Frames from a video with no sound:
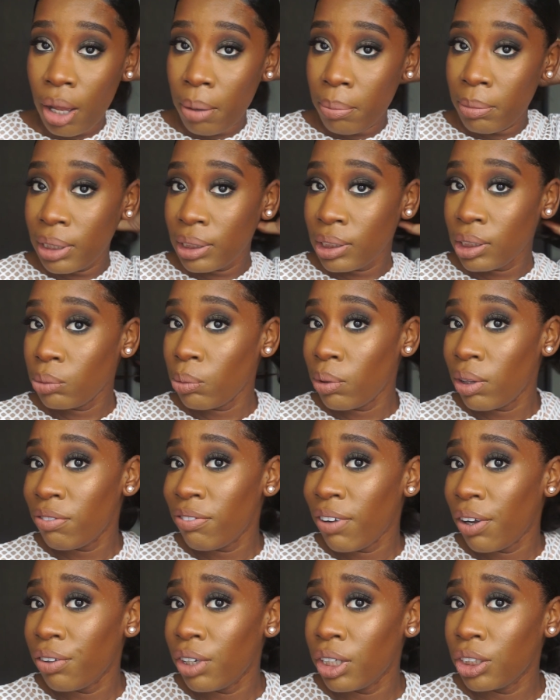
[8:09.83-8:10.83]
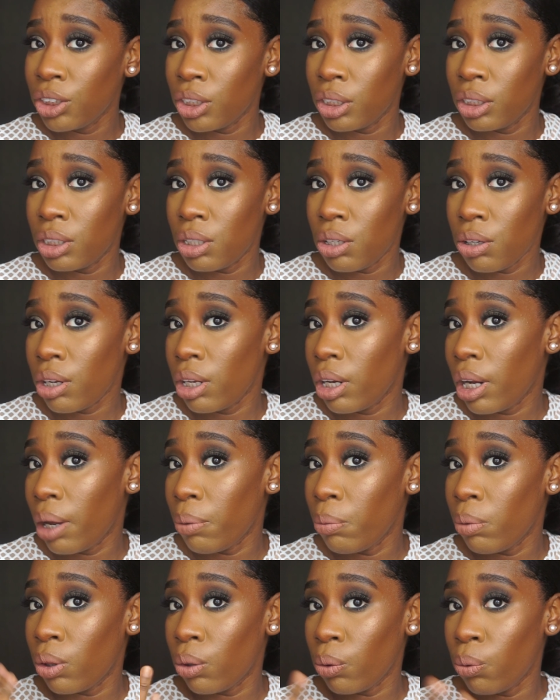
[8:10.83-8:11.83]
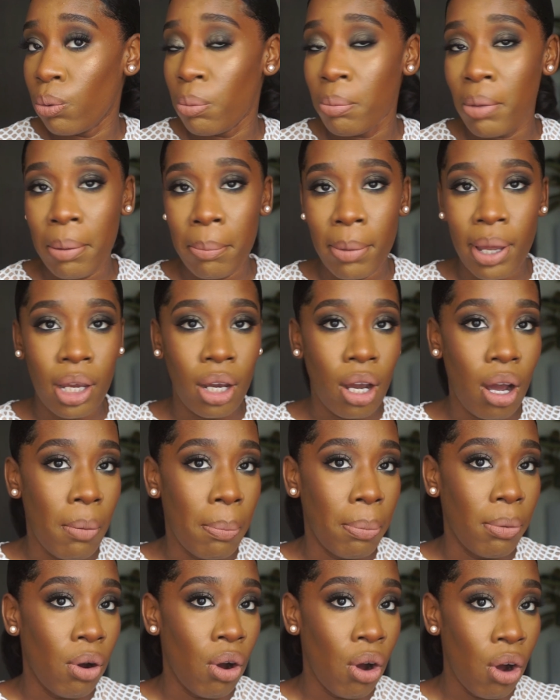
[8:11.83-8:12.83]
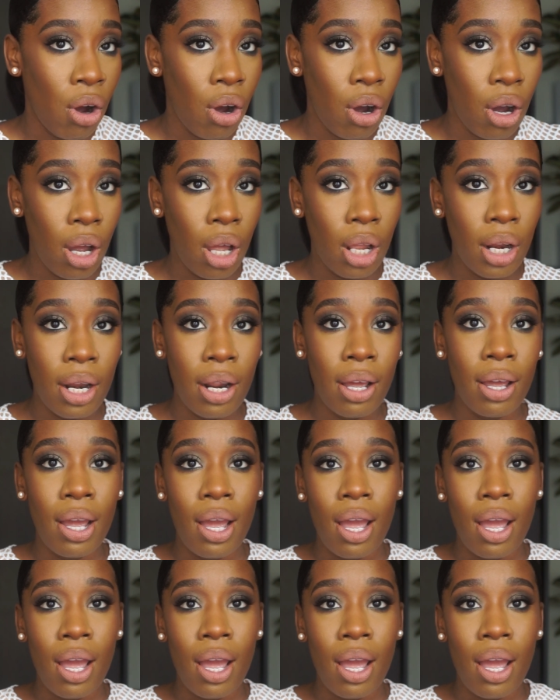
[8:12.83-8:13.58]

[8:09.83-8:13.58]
This is what the foundation is looking like with all my makeup on,